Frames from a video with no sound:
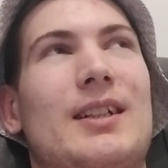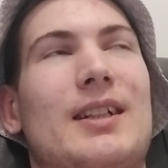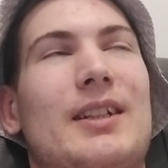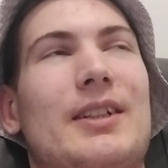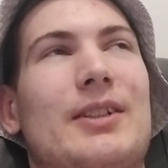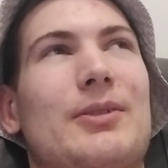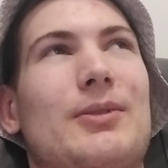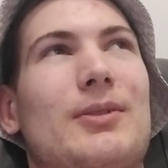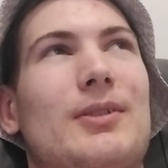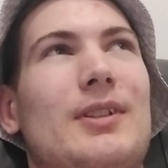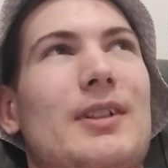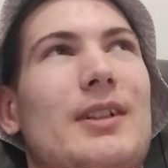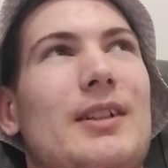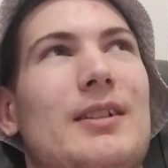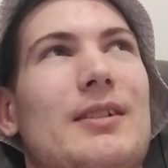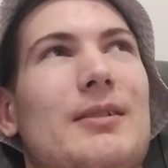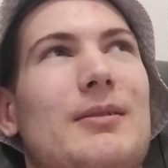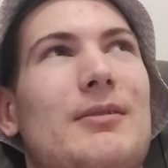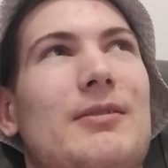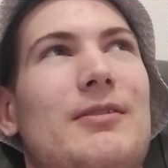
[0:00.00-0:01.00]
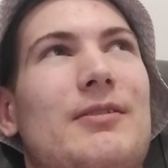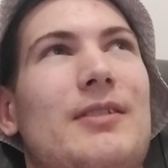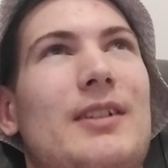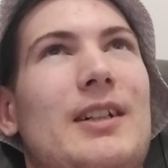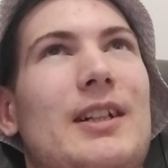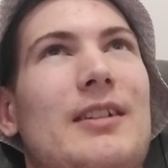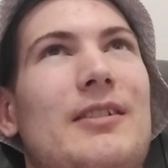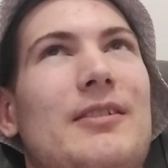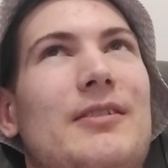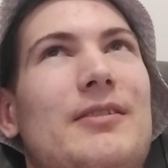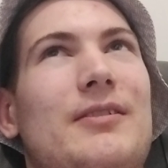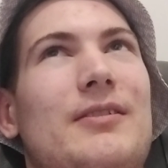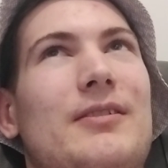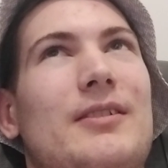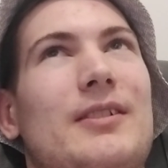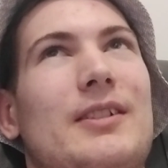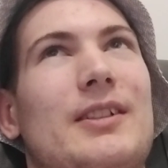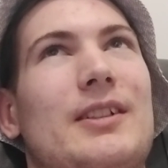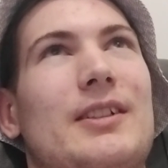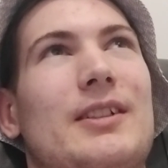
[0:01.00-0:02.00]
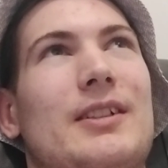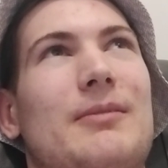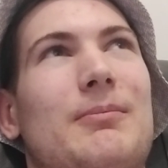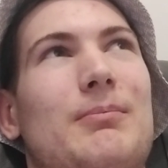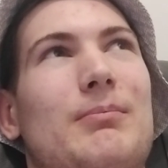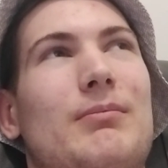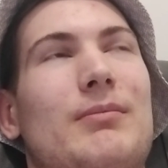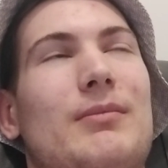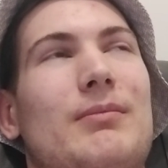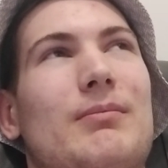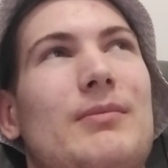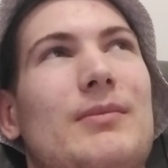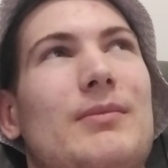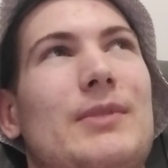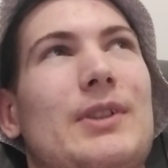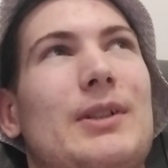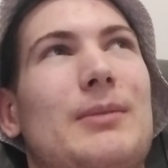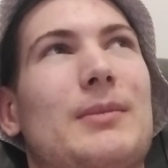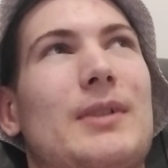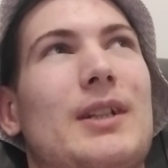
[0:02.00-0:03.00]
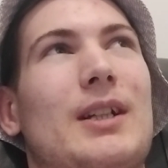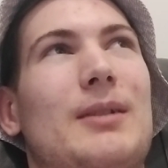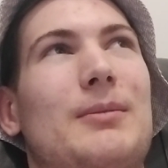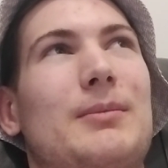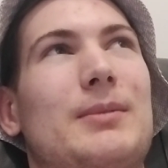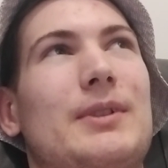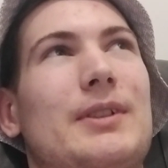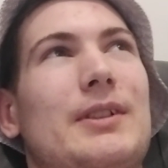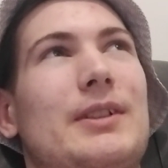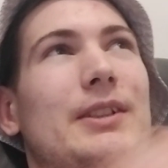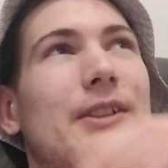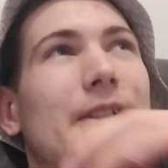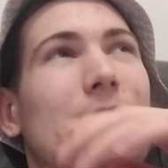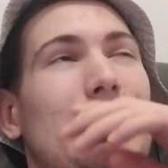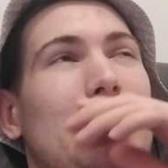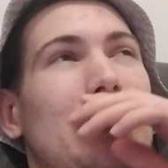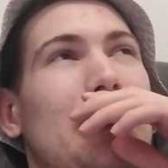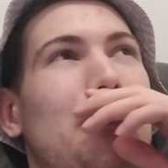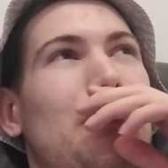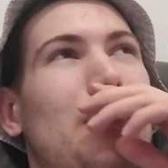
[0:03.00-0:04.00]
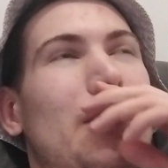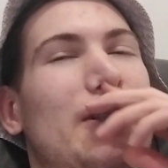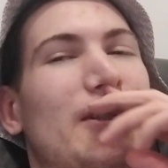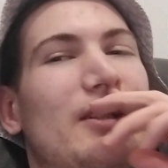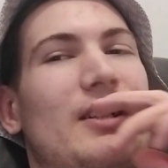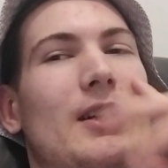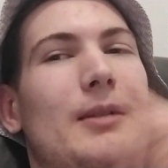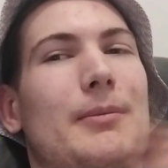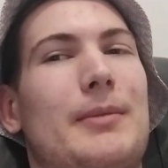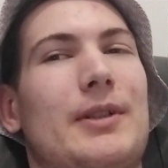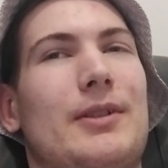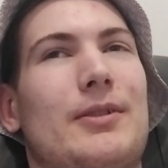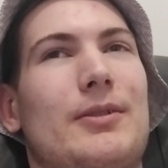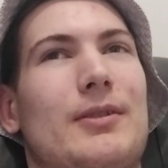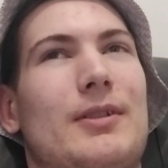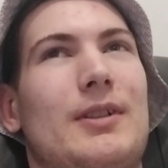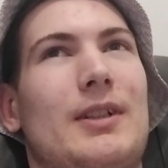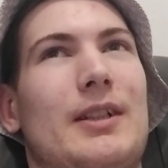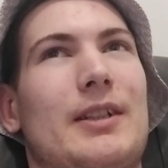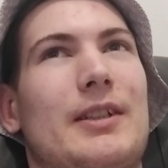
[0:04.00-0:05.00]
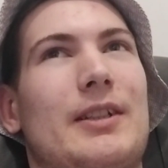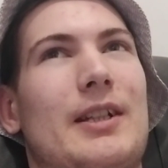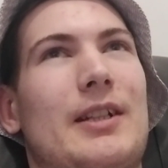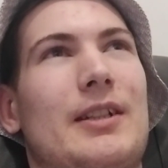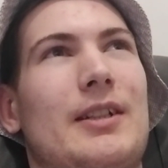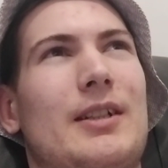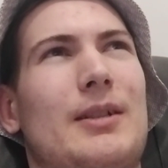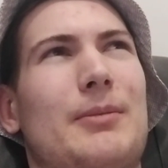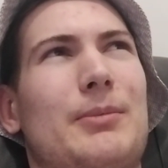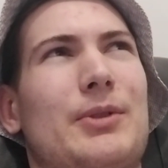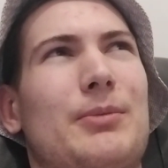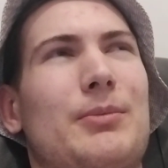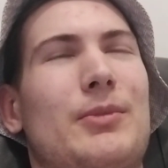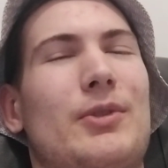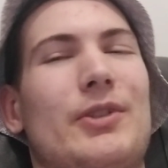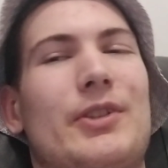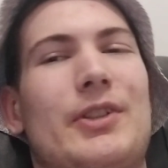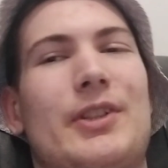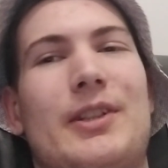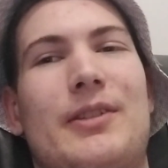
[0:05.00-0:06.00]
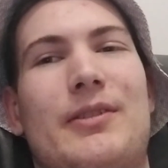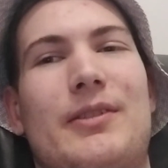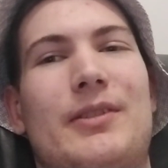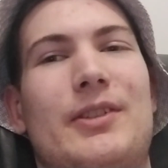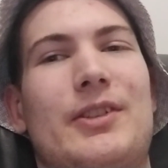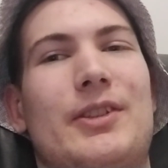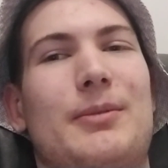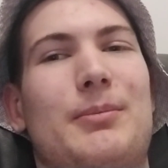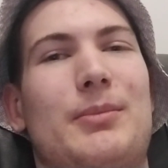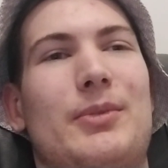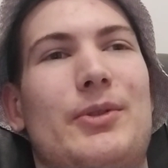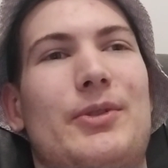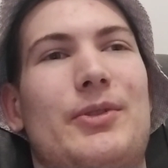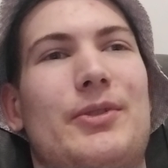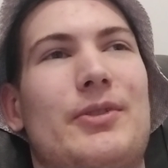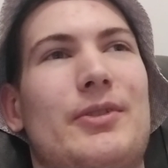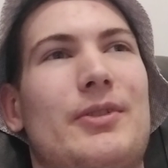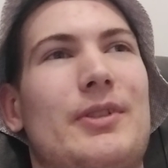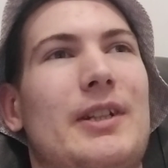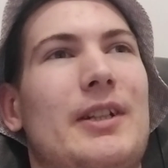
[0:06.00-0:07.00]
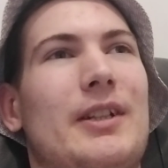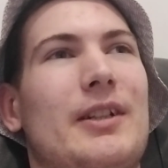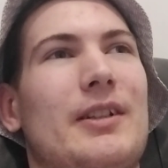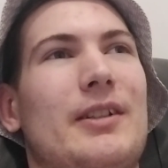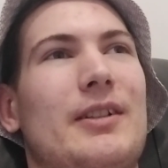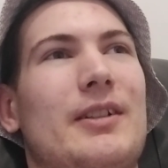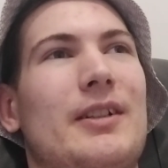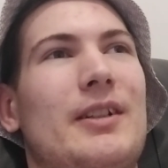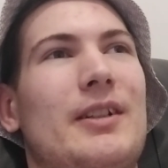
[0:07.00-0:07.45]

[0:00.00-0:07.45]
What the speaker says: I took like 5, sometimes I think one time I took like 10 times more than I was supposed to take.